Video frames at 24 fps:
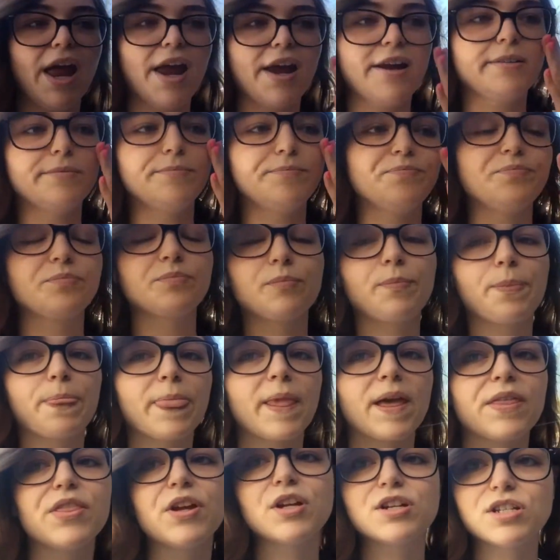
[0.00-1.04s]
and
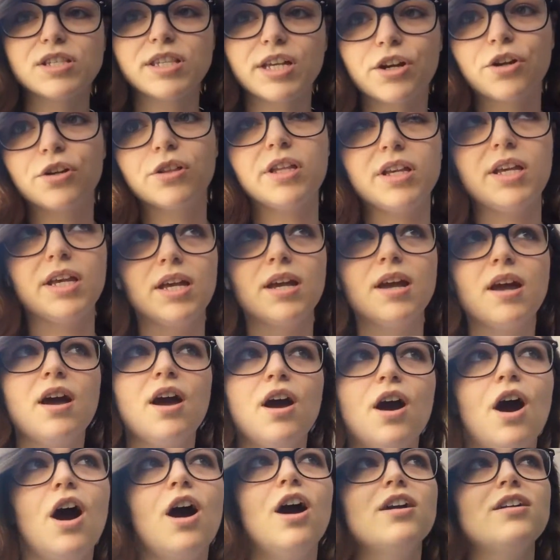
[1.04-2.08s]
there's literally
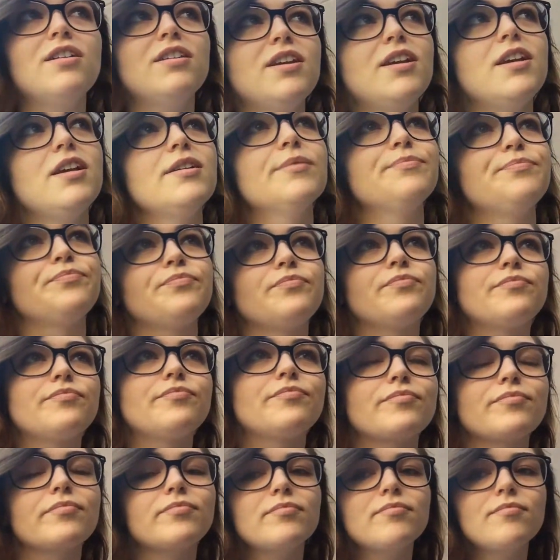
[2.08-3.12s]
hardly
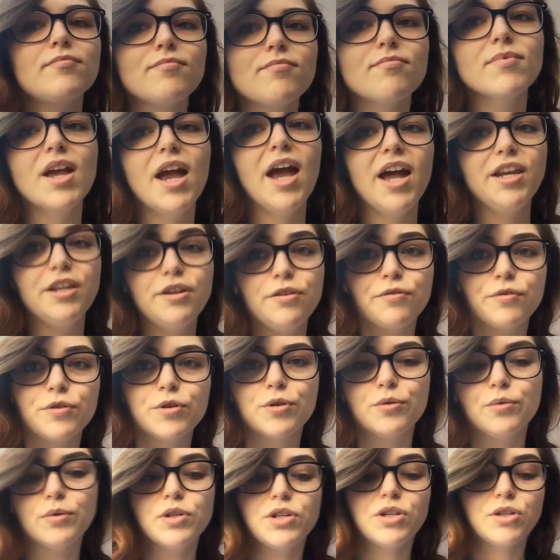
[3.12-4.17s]
any
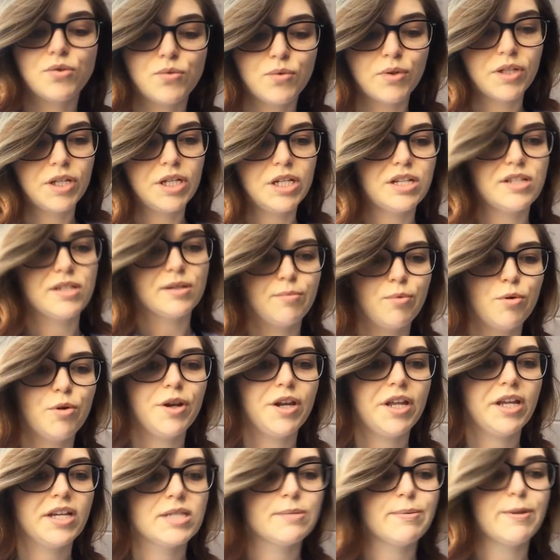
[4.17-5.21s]
fruit, which is really
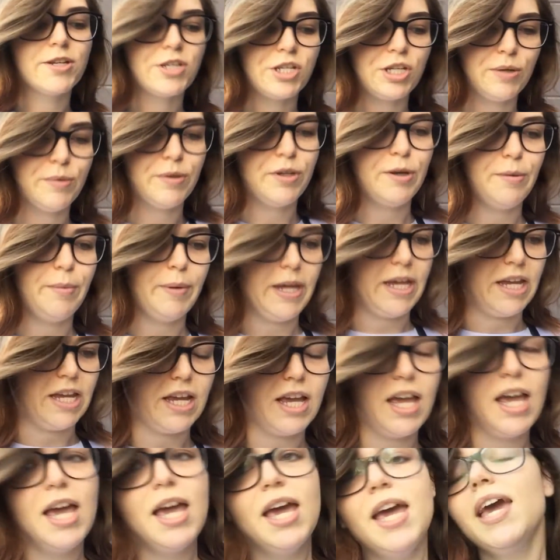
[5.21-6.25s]
disappointing, especially when you're paying
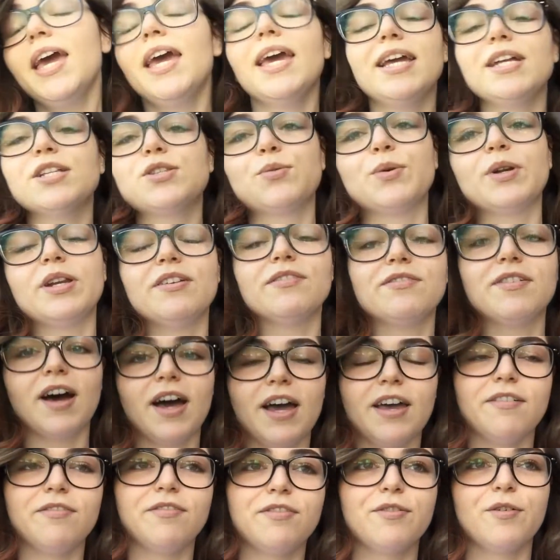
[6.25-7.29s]

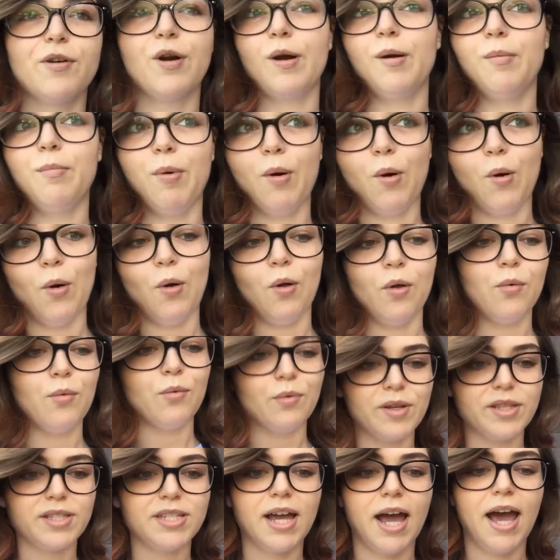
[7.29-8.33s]
$8.25 for a bowl
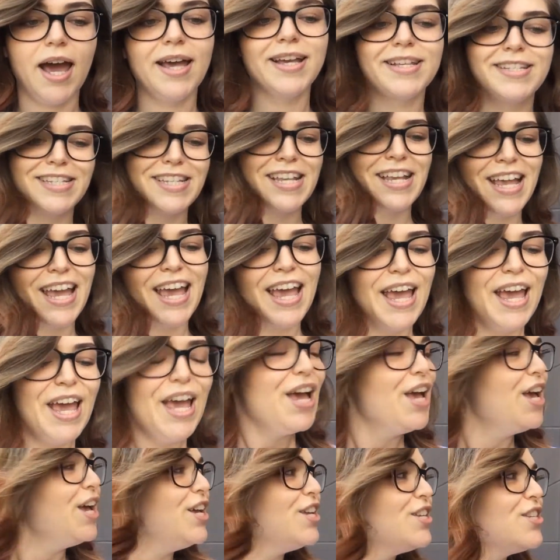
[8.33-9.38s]
with tax.
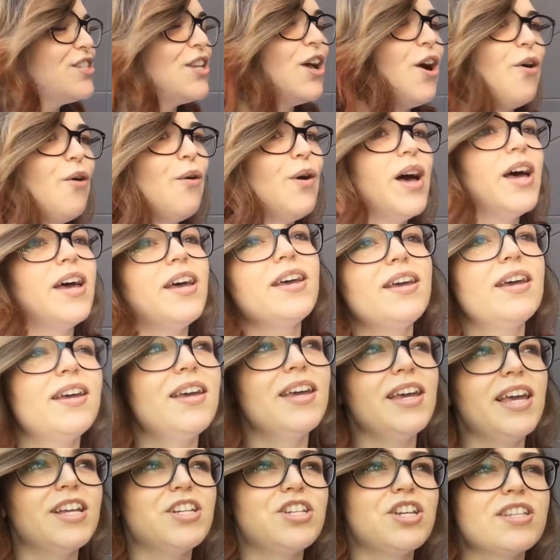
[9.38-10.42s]
So
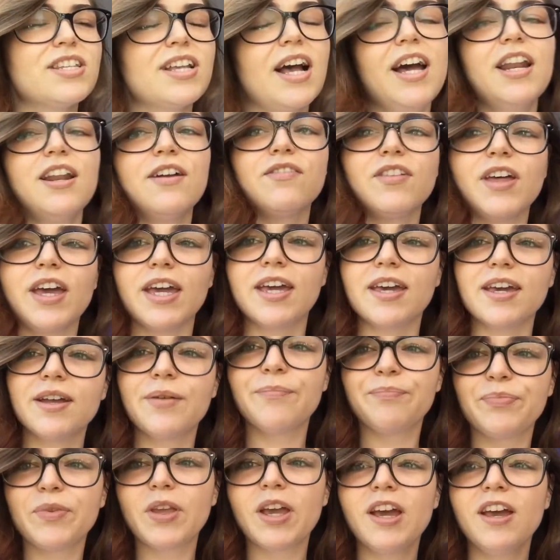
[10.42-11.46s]
it's just kind of like,
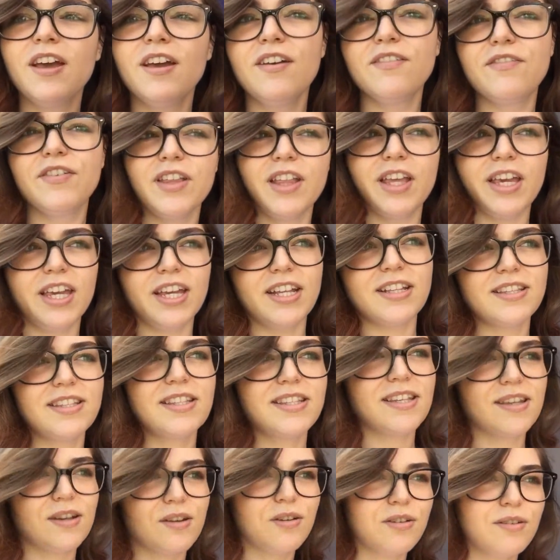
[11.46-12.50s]
I feel like it's,